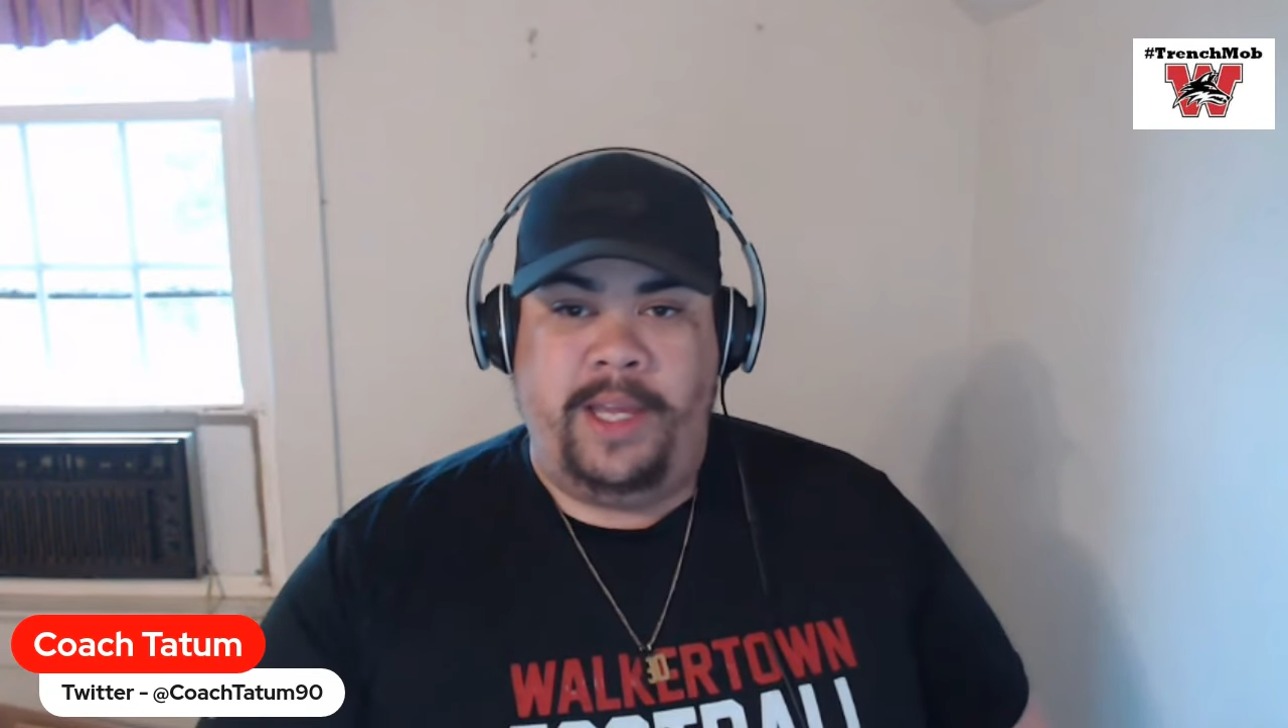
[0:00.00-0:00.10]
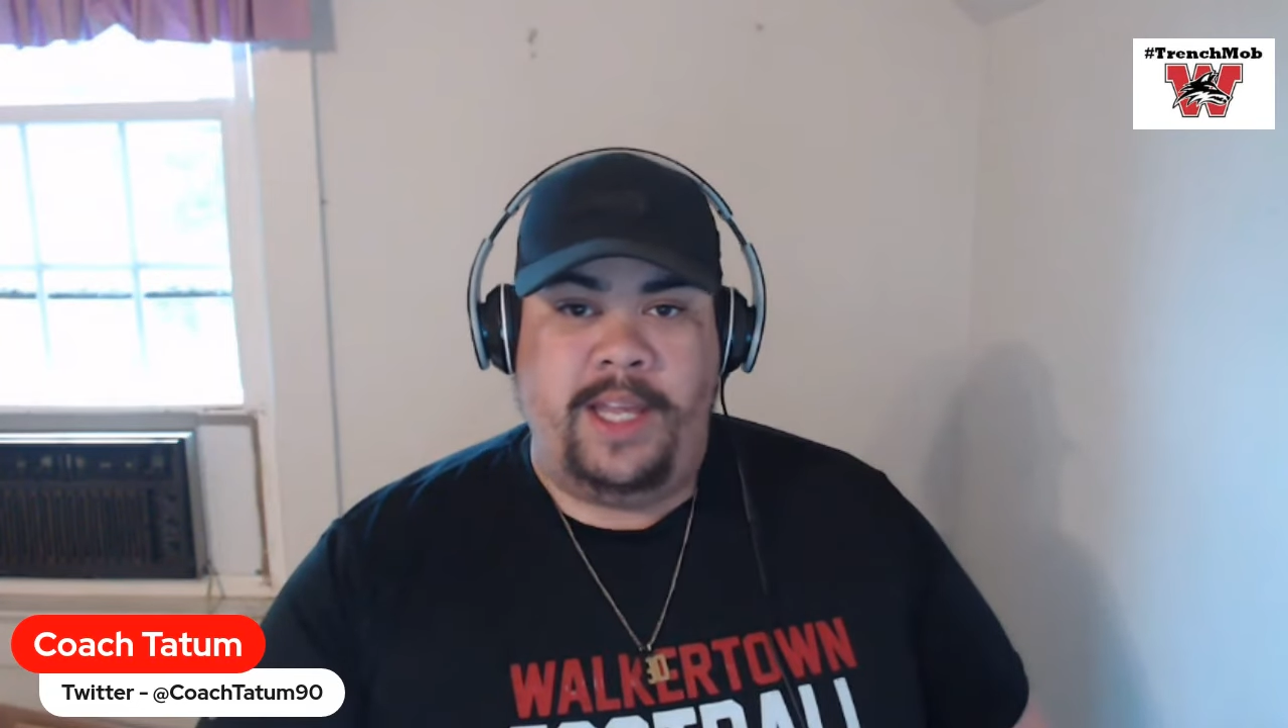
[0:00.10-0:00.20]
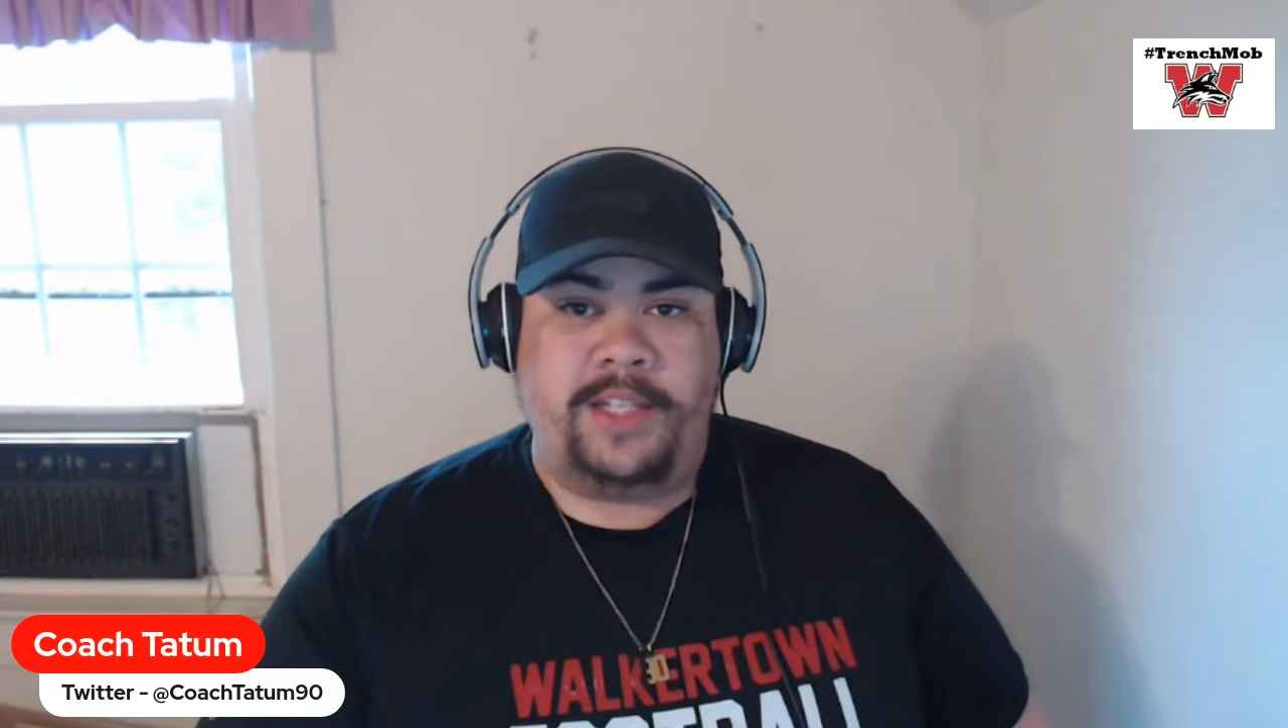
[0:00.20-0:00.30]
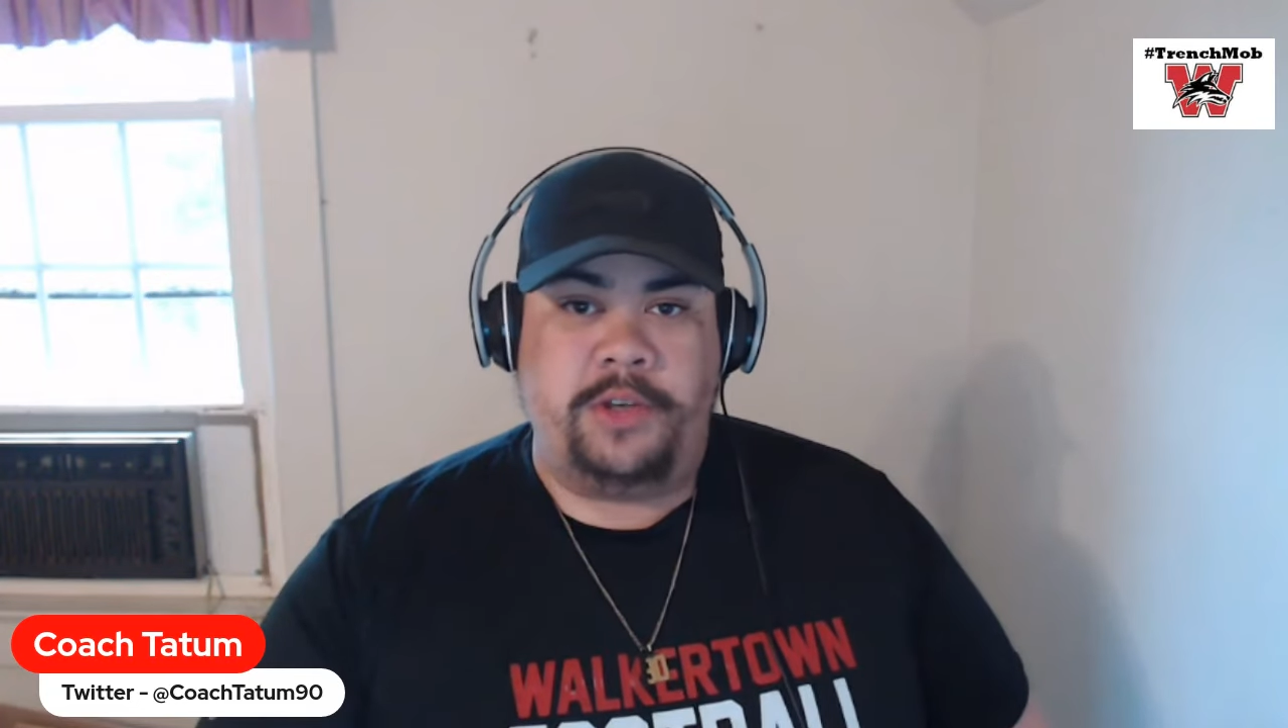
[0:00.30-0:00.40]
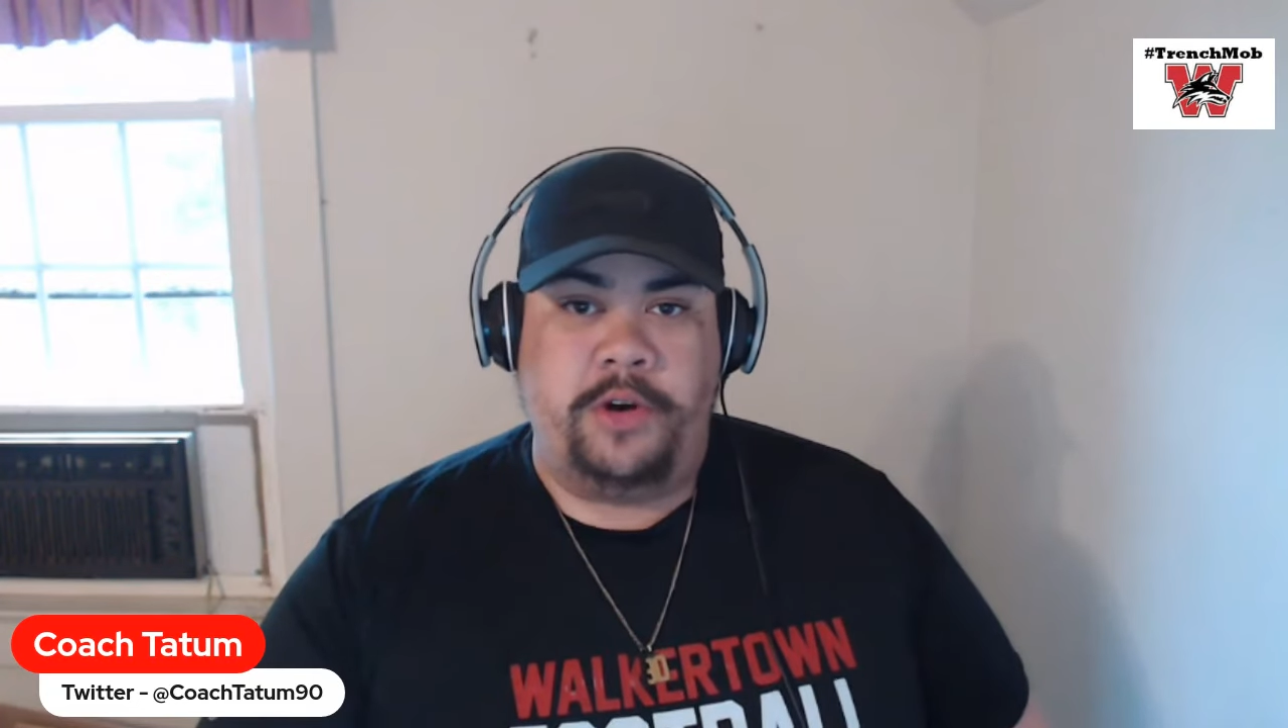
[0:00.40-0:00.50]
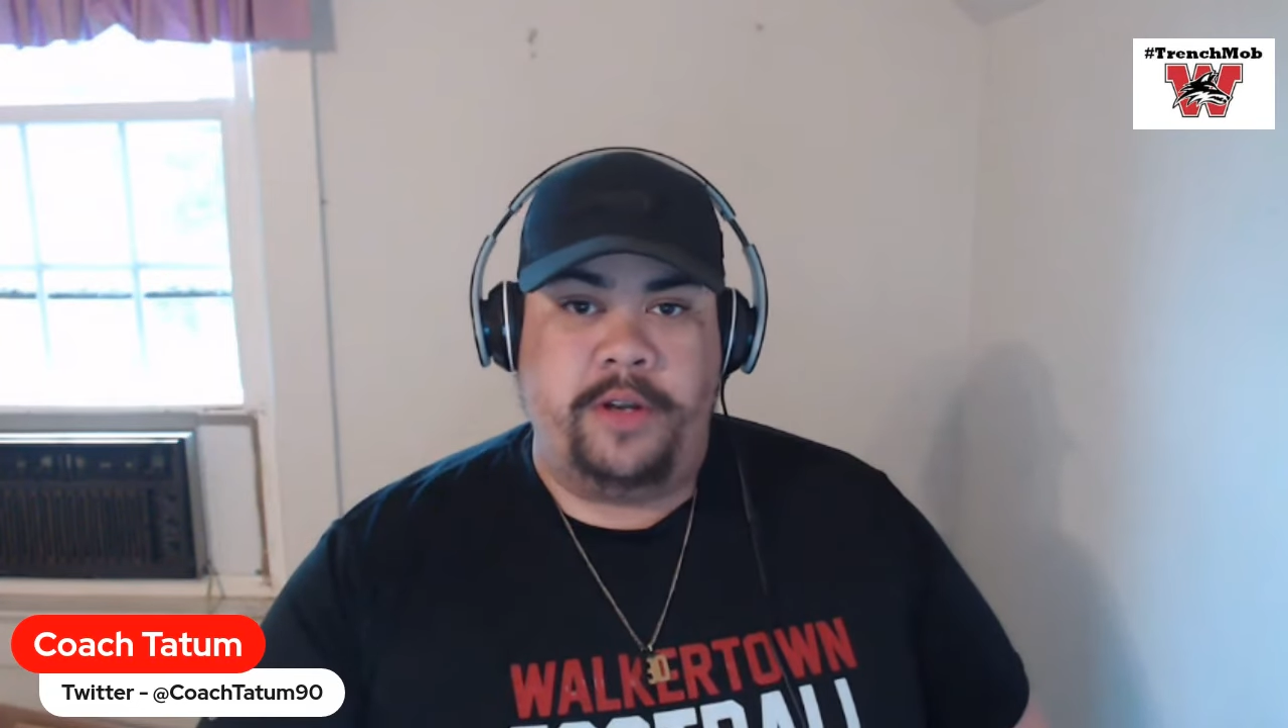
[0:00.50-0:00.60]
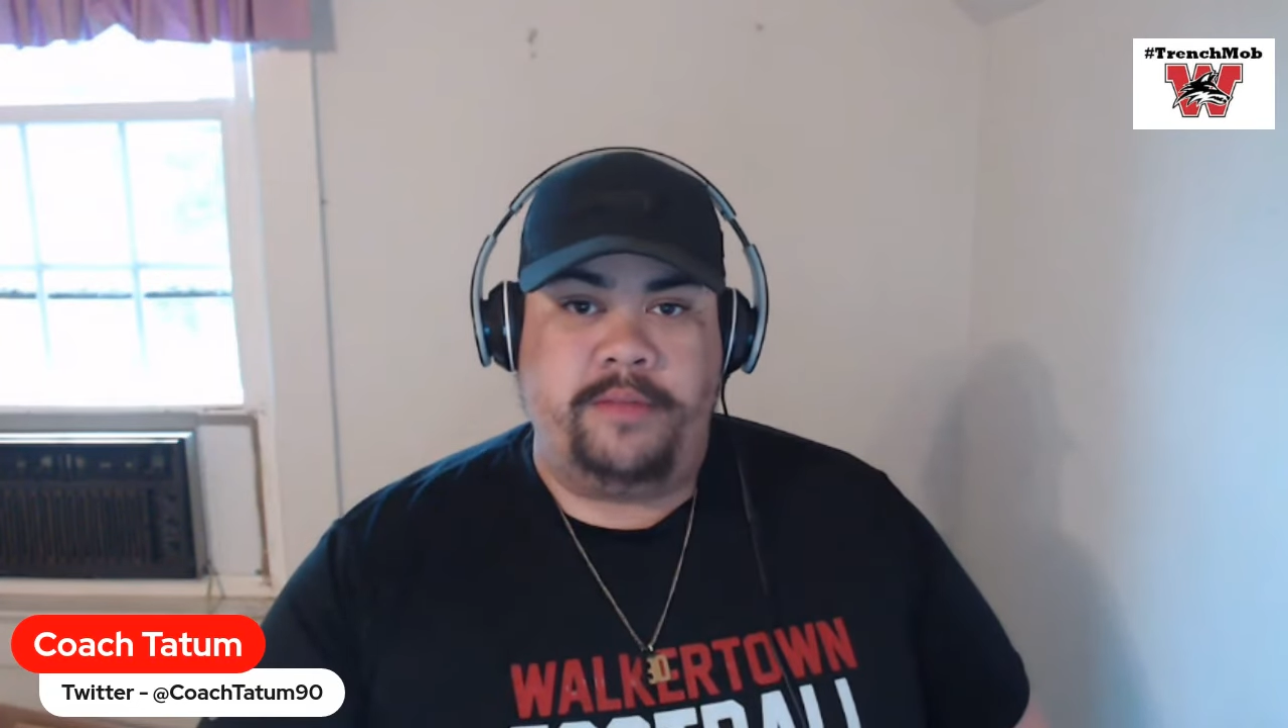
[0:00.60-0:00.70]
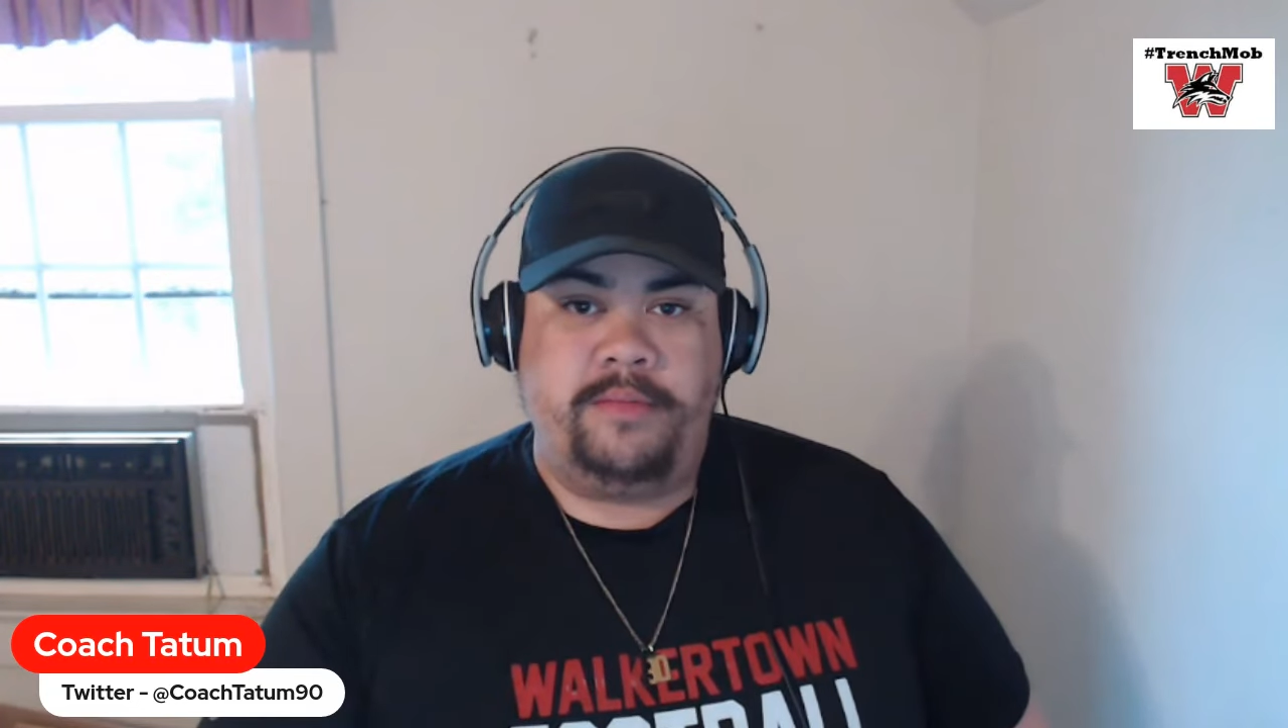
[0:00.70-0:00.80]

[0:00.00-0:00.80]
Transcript: and get started.